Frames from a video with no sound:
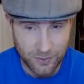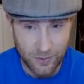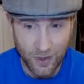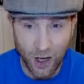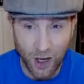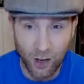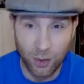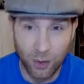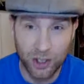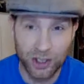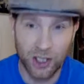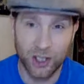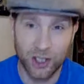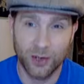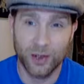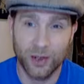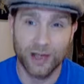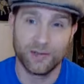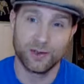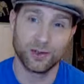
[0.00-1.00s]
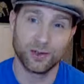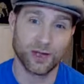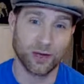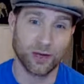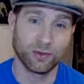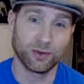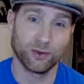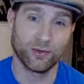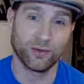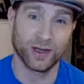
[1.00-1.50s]
I want you, if you
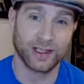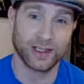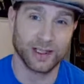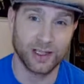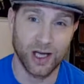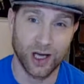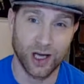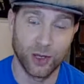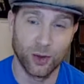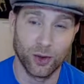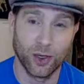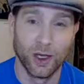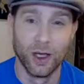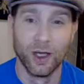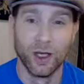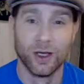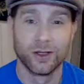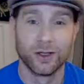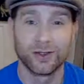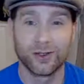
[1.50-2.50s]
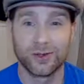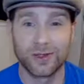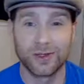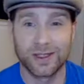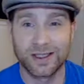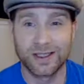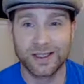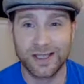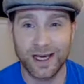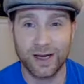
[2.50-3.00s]
don't already know, to
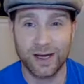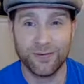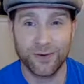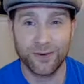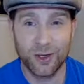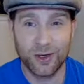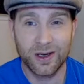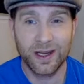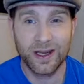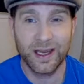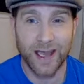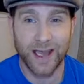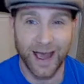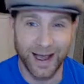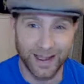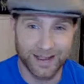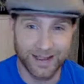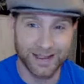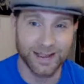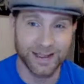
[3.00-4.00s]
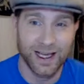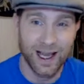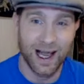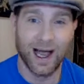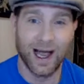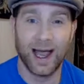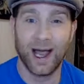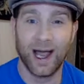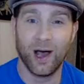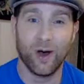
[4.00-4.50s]
see if you can guess
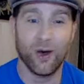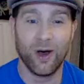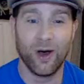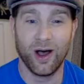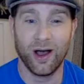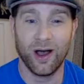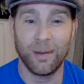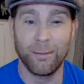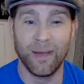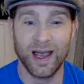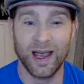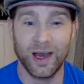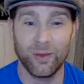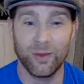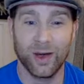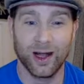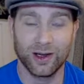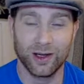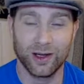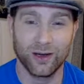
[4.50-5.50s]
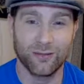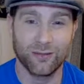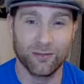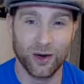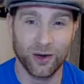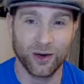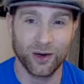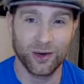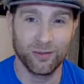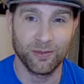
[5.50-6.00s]
how I may well have
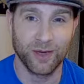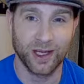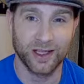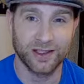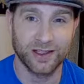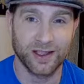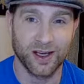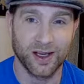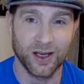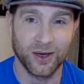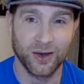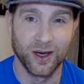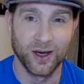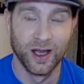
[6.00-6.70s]
broken my toe.